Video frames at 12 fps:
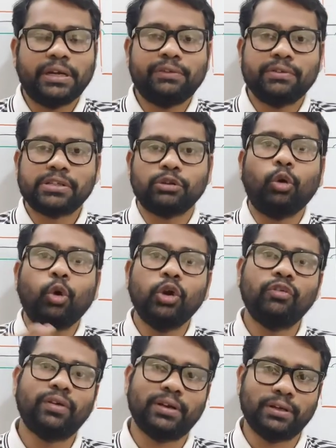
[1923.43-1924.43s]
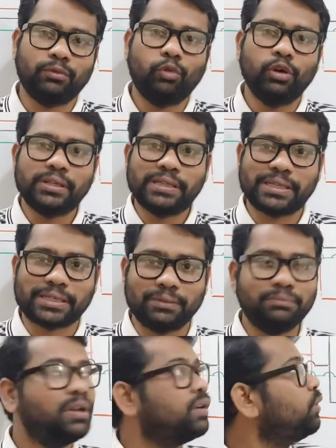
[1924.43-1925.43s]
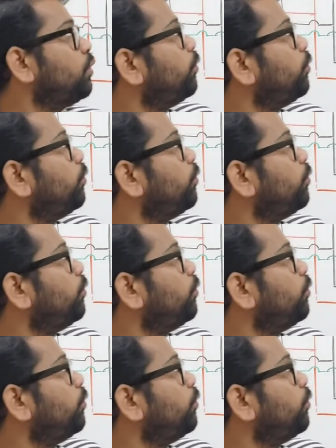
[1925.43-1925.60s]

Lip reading: It was old one, old system,